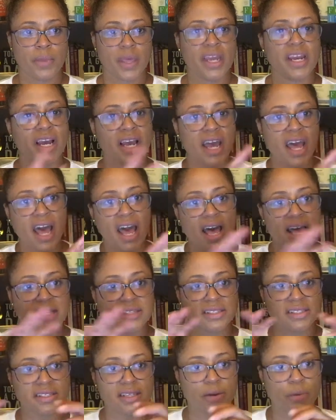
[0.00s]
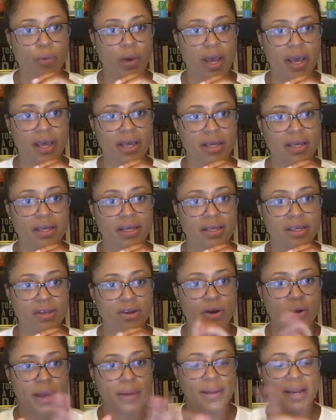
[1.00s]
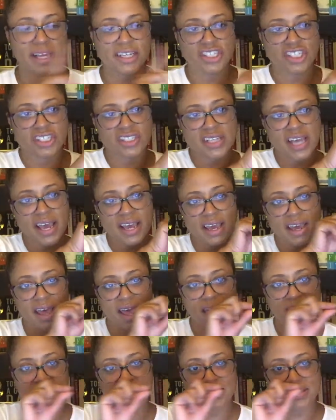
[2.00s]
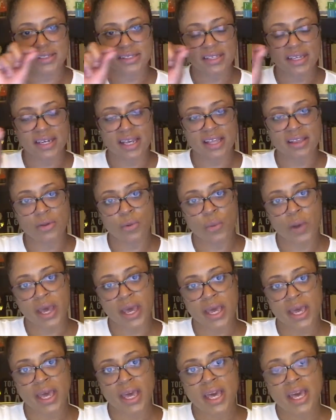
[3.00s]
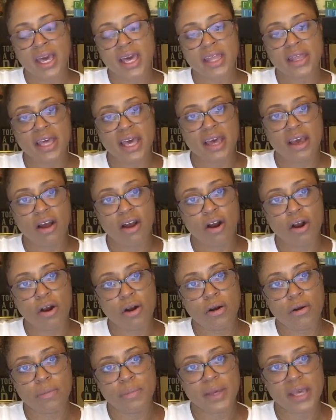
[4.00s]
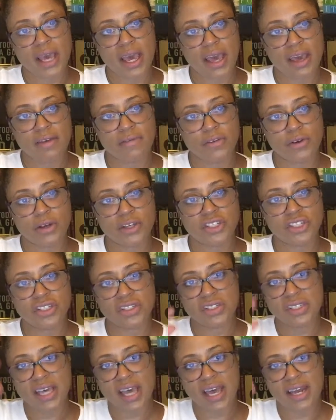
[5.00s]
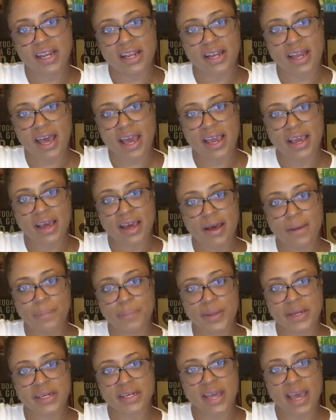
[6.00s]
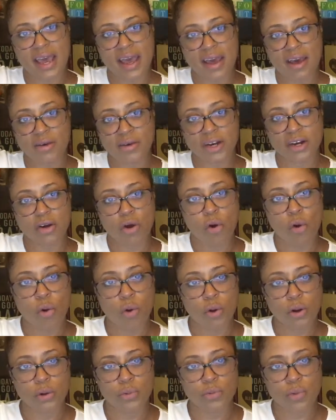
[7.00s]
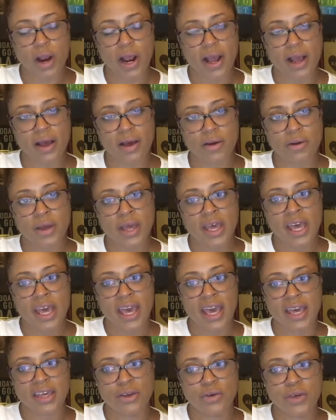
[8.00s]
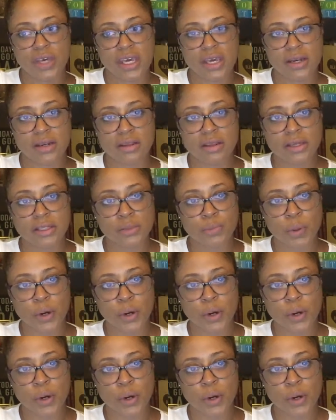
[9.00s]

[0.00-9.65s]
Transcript: in a constant way. You know what I mean? Like she's not constant in the way that her behavior is. She's kind of like up and down and all around. And you get this